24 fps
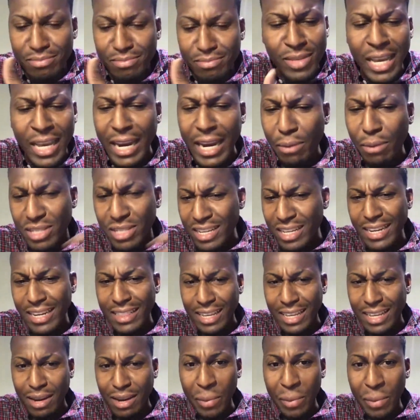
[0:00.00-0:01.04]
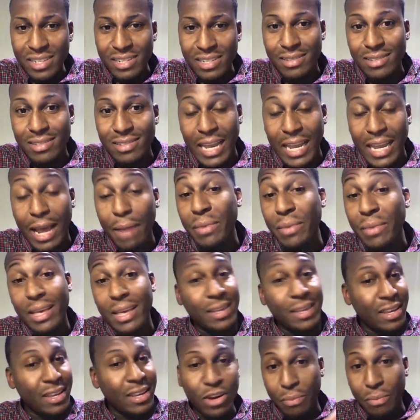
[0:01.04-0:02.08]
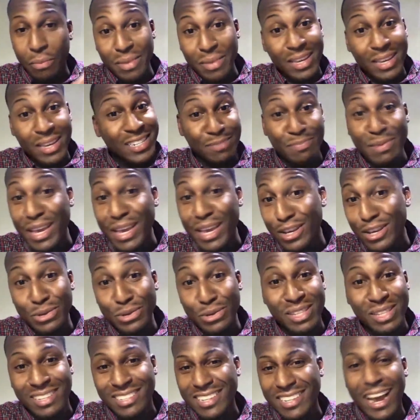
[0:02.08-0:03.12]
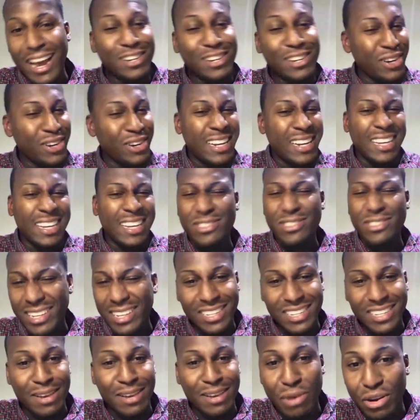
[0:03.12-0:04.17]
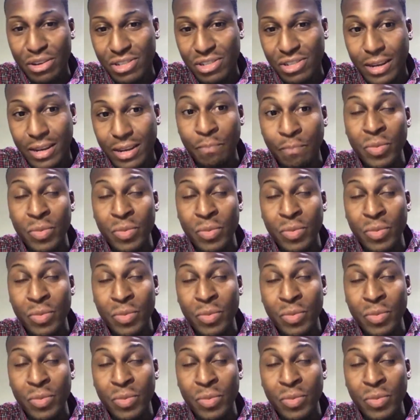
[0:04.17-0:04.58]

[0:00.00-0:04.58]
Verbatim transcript: and I was looking at the commissions, and I'm you know me just being used to Scottrade, E Trade, TD Ameritrade,